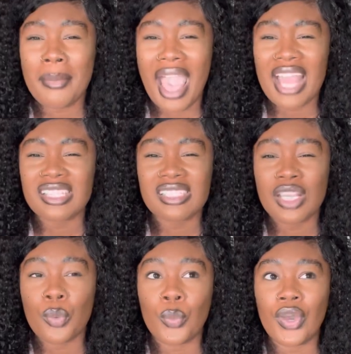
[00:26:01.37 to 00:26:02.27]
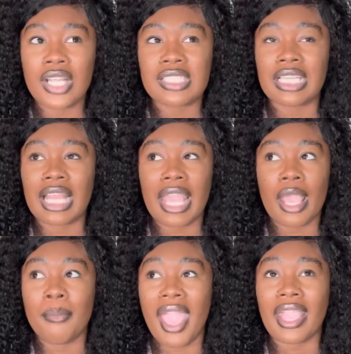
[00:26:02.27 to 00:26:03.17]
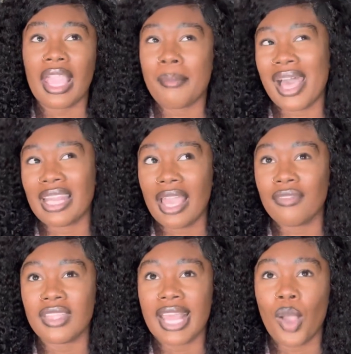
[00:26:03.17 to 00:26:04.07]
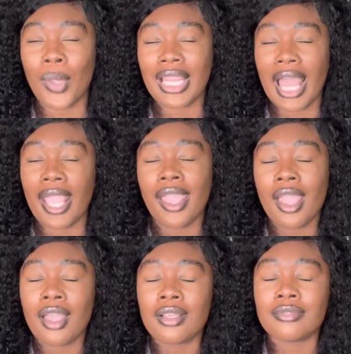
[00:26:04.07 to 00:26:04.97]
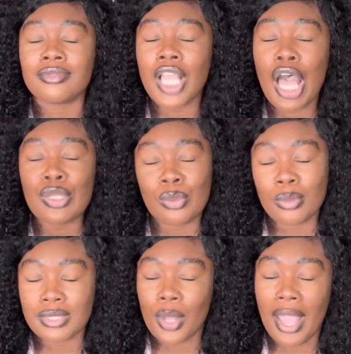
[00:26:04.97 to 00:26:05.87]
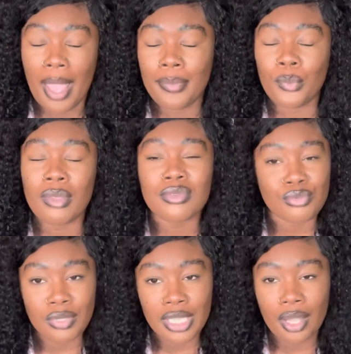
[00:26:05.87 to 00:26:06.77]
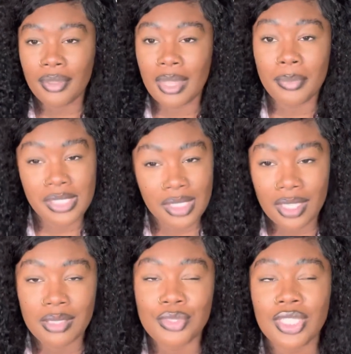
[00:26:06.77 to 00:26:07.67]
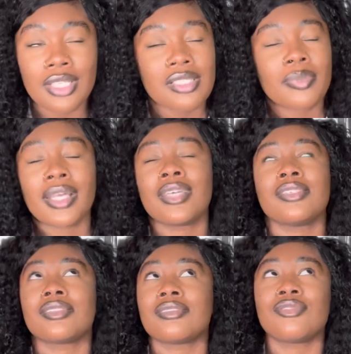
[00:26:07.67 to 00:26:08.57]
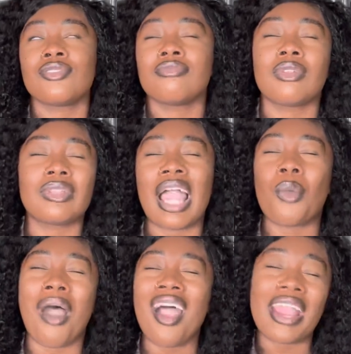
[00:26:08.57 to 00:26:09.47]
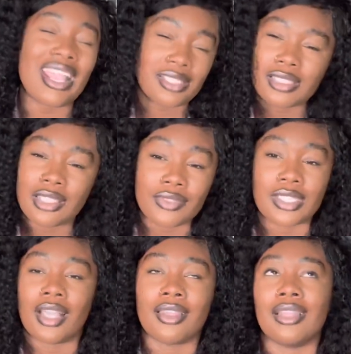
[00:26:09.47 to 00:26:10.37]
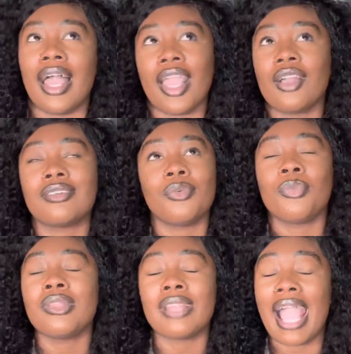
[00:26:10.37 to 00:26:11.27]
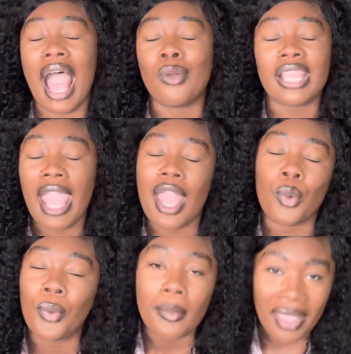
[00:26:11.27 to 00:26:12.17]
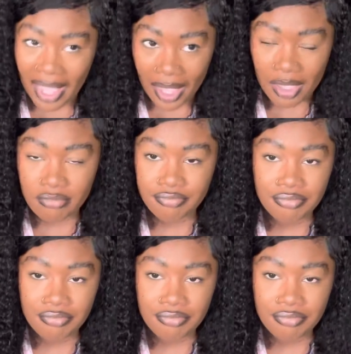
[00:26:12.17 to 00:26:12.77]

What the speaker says: but I just didn't want to let him back in my life in that way. Like, y'all knew what was gonna happen. We was really gonna get busy in them sheets because, like, why our exes living together? Like, we, like, I only had one bed,